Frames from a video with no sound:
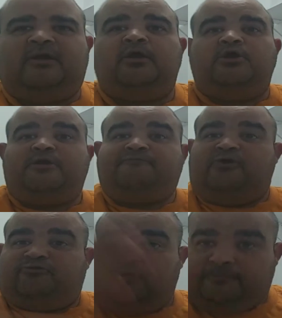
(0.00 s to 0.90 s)
If you're
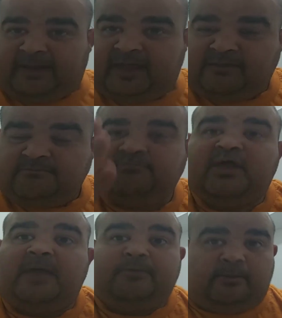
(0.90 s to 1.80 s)
gonna do a play,
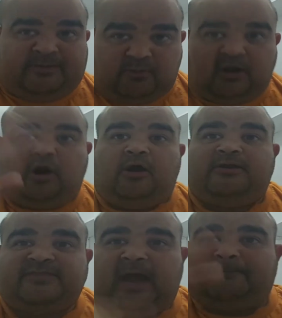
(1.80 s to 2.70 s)
it better be rated R,
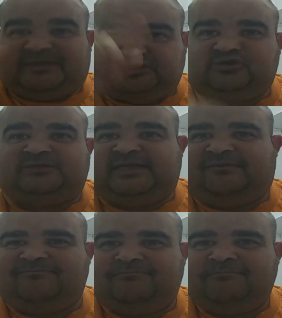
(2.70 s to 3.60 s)
not PG-13.
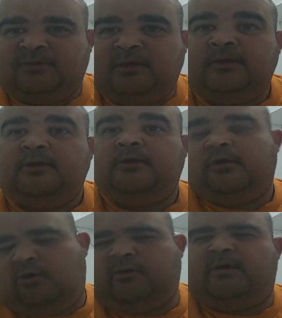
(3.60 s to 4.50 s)

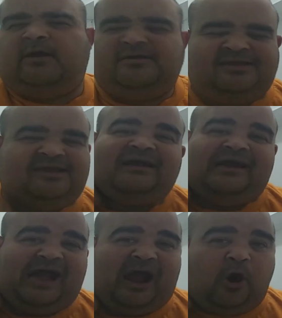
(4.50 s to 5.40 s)
Who? Yeah,
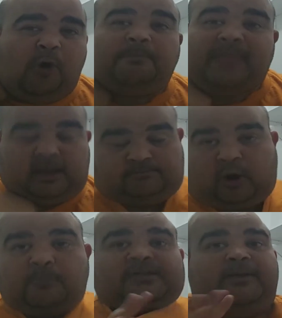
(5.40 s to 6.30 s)
I hope not. I
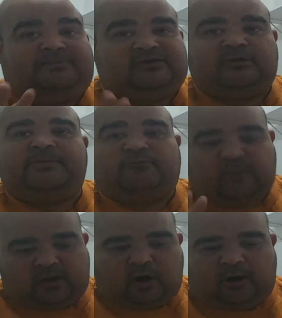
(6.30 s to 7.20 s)
hope it'll be
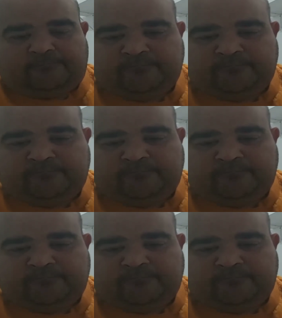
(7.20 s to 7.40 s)
rated R.